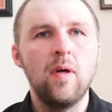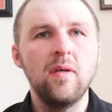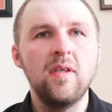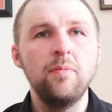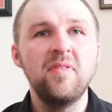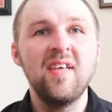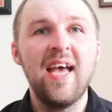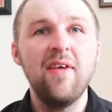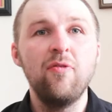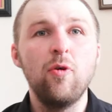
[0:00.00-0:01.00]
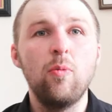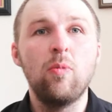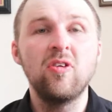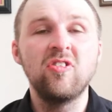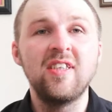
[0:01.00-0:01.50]
Welcome to
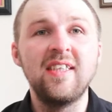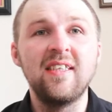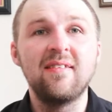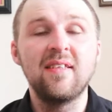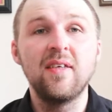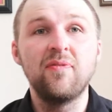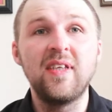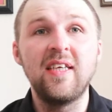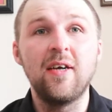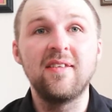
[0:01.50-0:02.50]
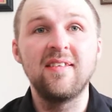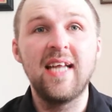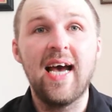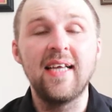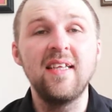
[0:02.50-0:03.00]
everyone watching this video
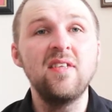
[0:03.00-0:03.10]
today.